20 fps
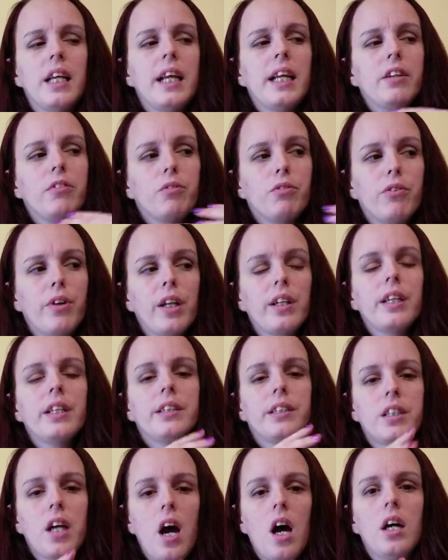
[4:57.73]
it really
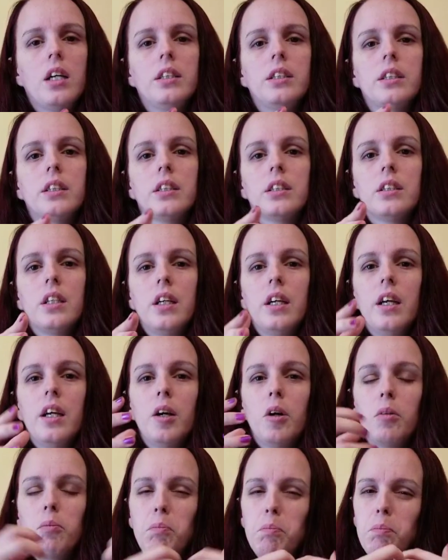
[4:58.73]
does
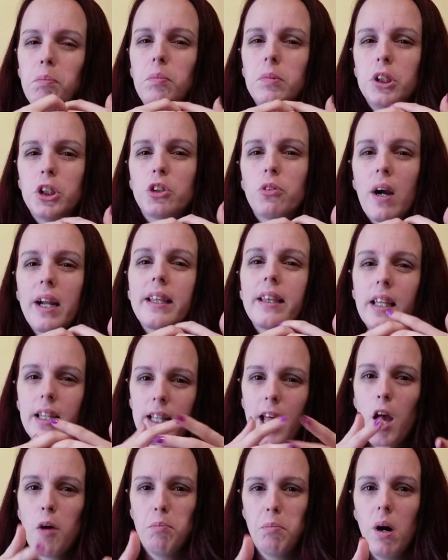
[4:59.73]
strengthen
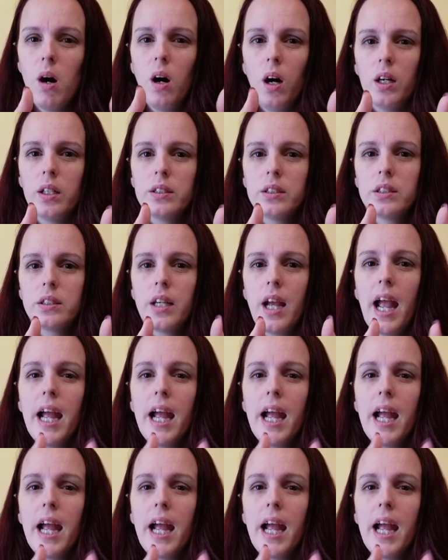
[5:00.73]
that bond.